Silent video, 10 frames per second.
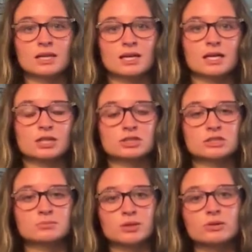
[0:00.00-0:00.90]
it, it can
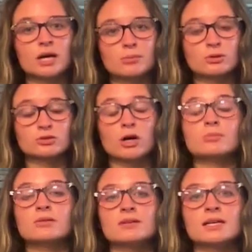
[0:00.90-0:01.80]
just build up on
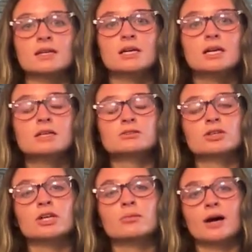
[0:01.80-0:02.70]
top of it, so
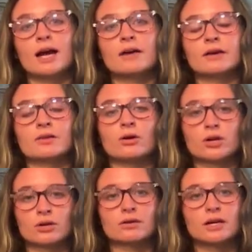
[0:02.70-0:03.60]
you might have a
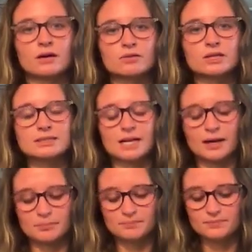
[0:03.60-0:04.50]
longer recovery
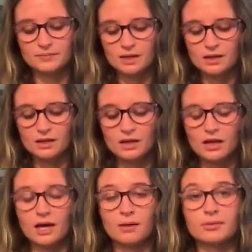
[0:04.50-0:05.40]
time.
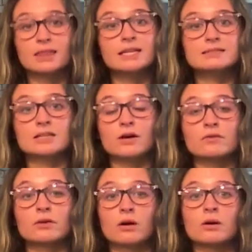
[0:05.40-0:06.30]
But this
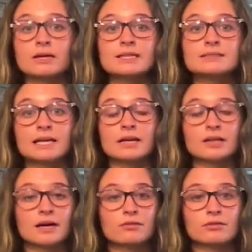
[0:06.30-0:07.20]
overall is a
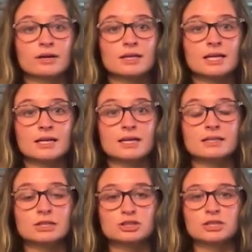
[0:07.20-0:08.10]
life-threatening
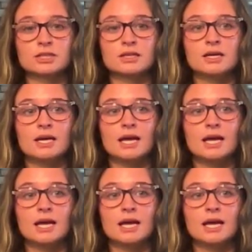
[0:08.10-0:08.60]
condition,